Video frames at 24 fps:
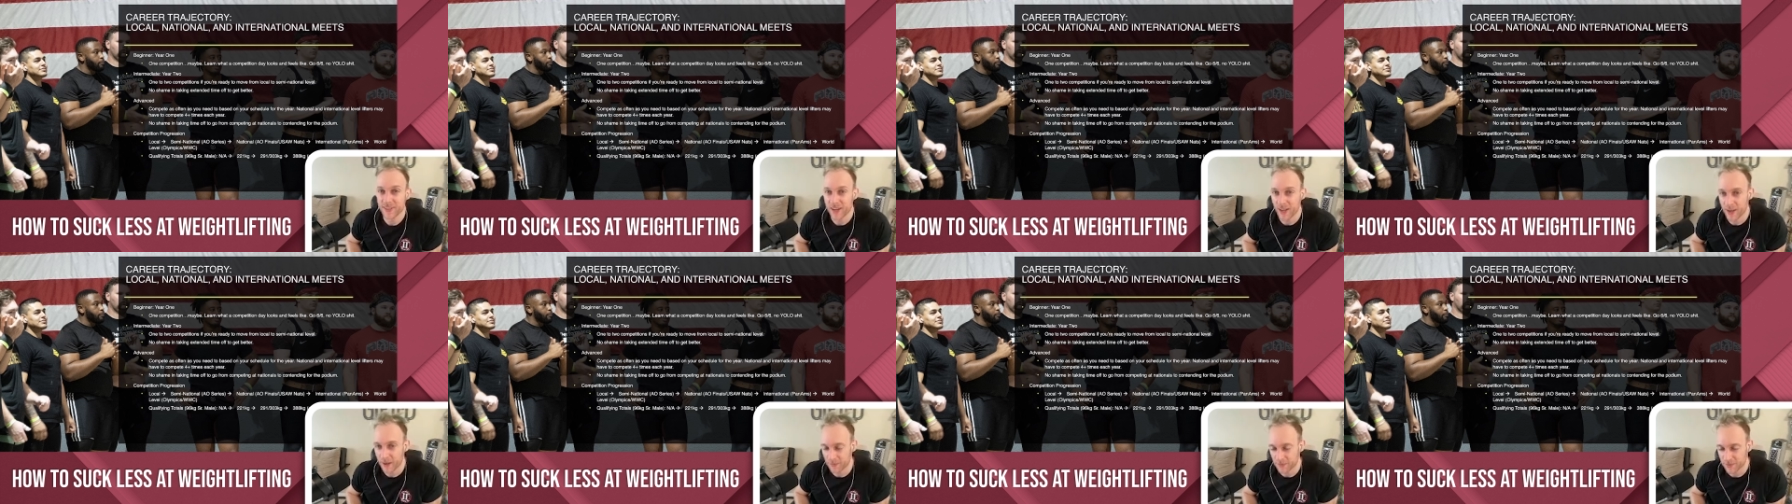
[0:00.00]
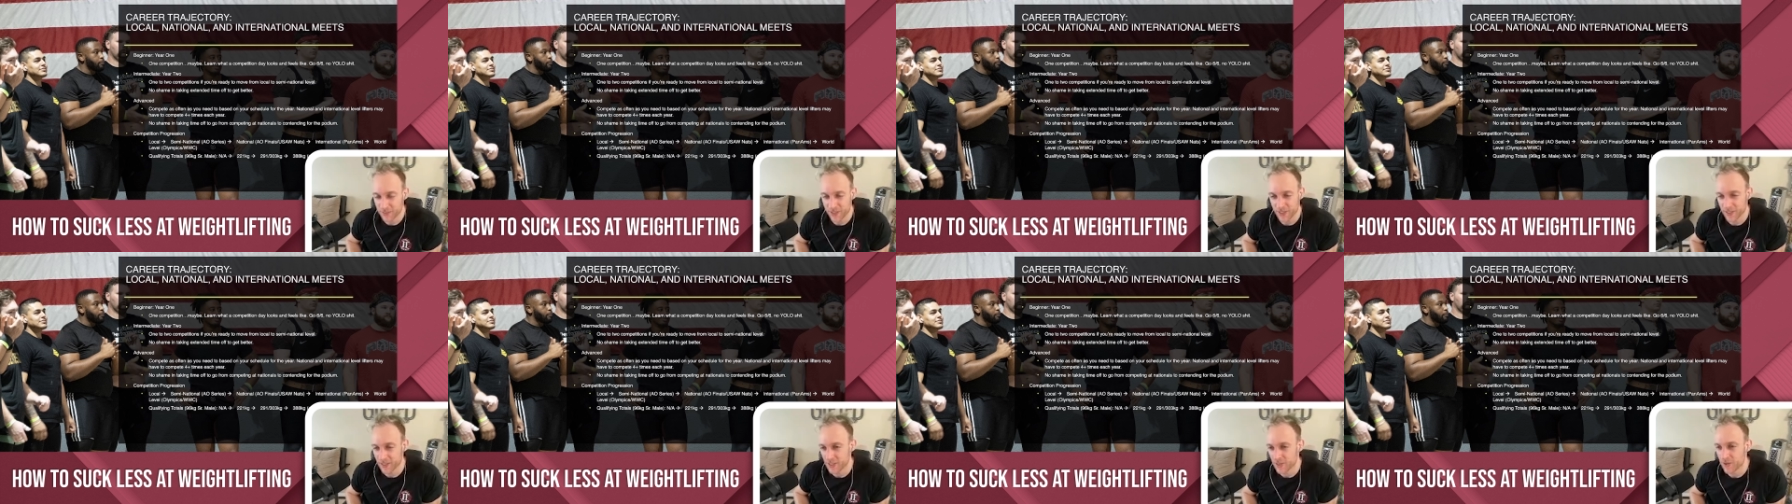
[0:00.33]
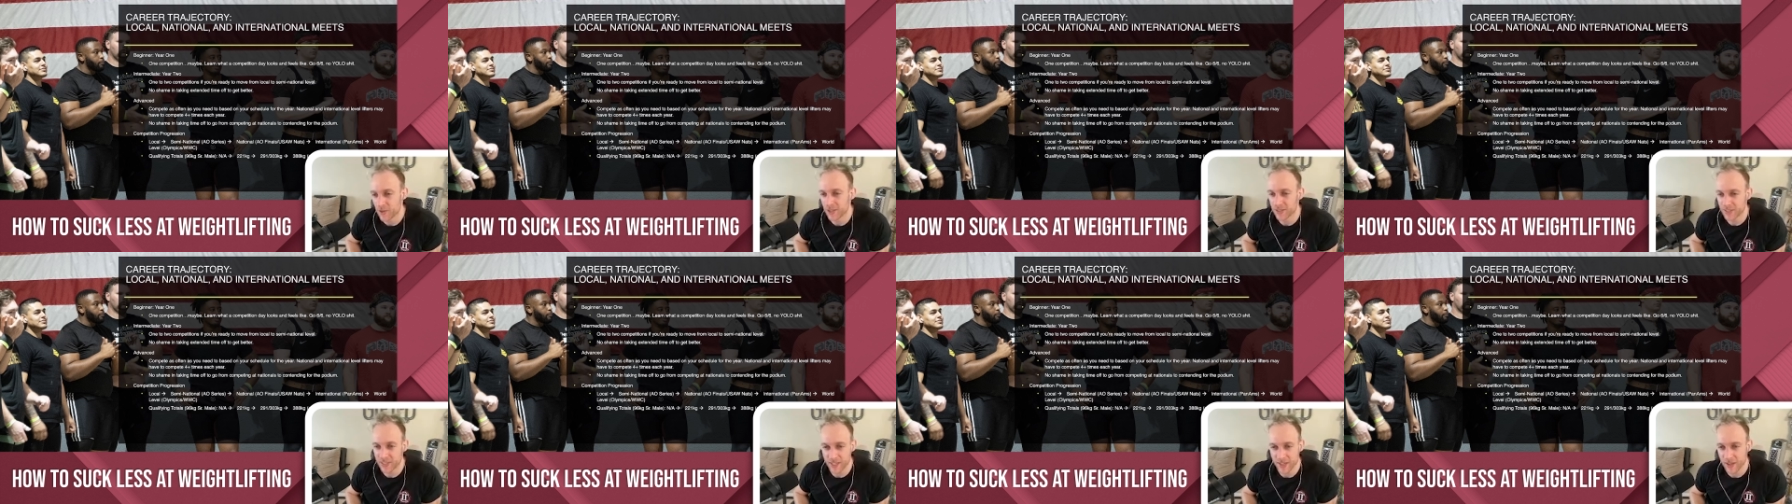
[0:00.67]
up to
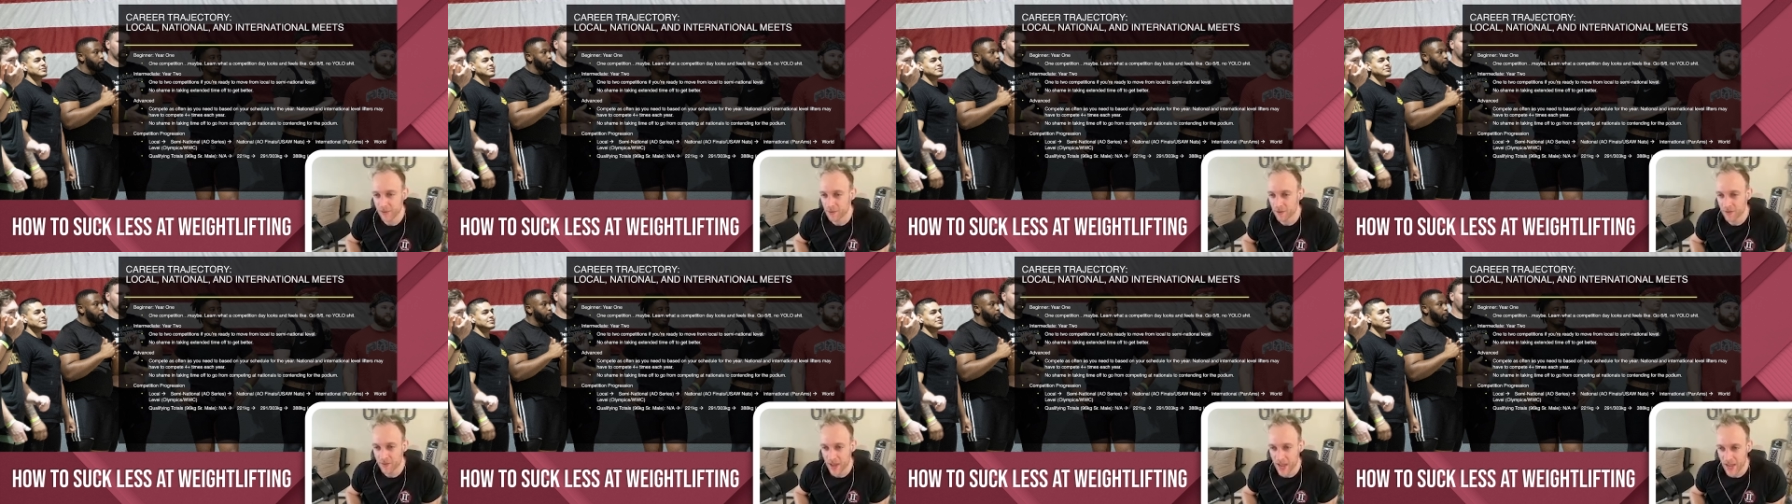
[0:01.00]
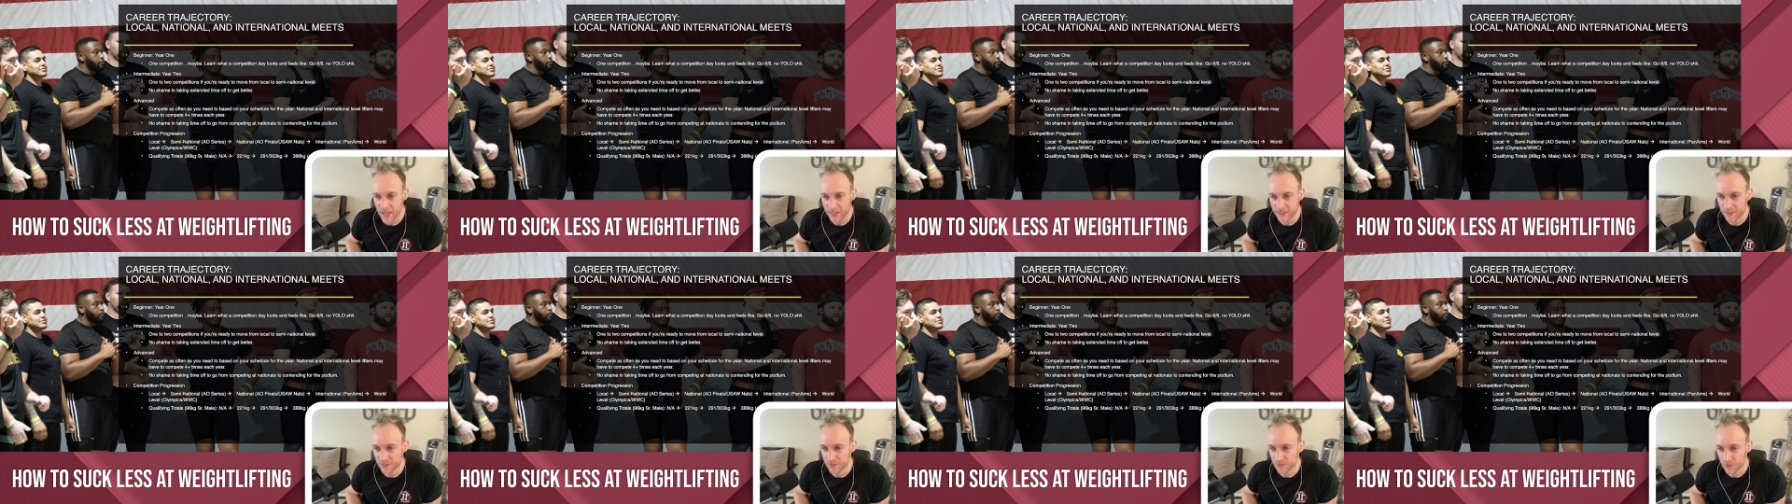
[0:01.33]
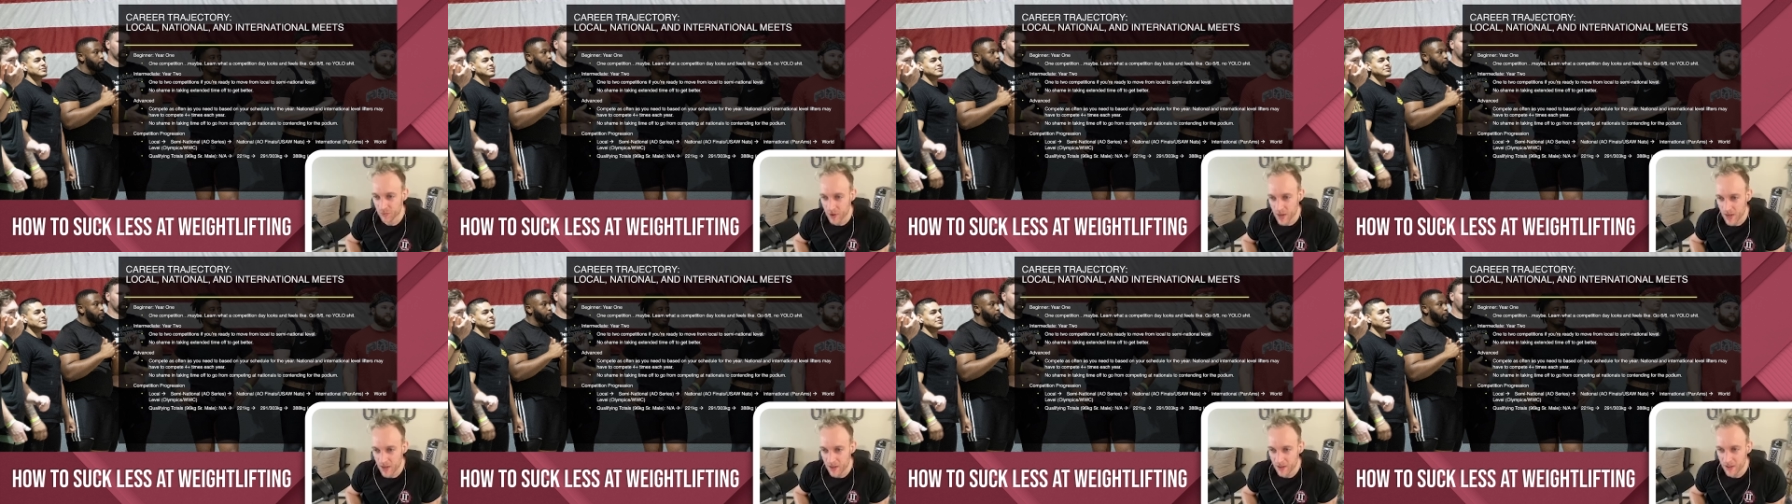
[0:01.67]
USAW Nats as
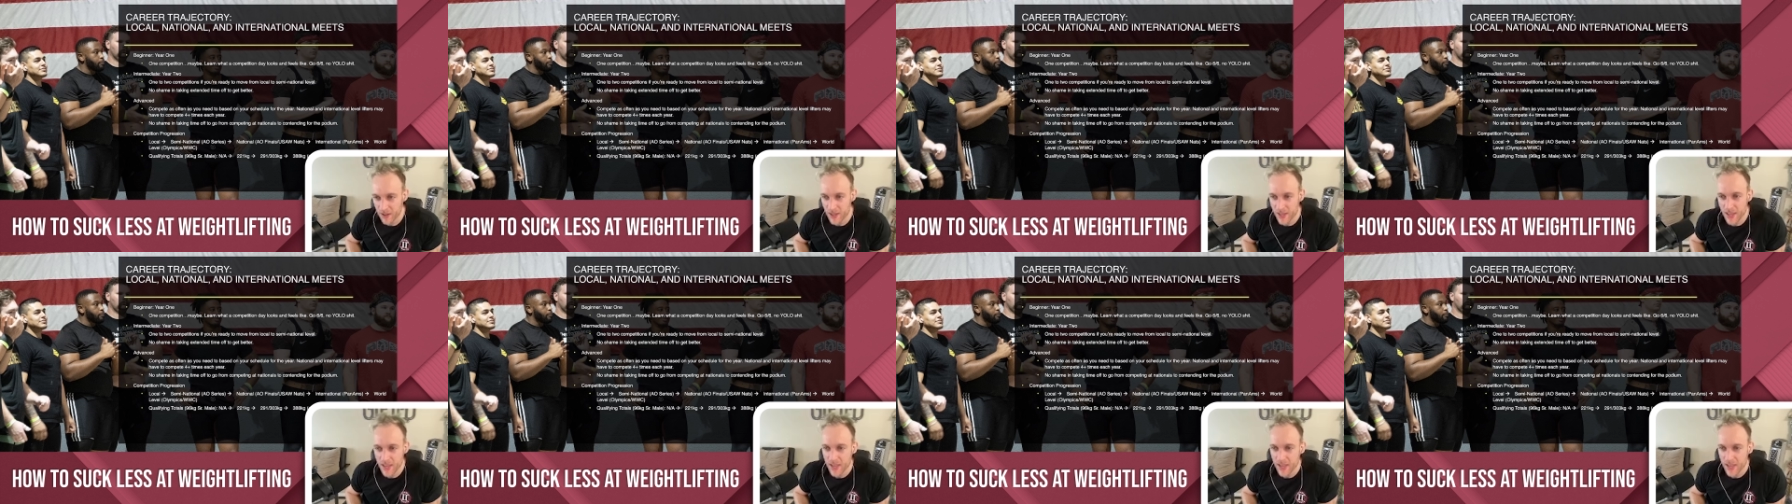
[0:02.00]
well.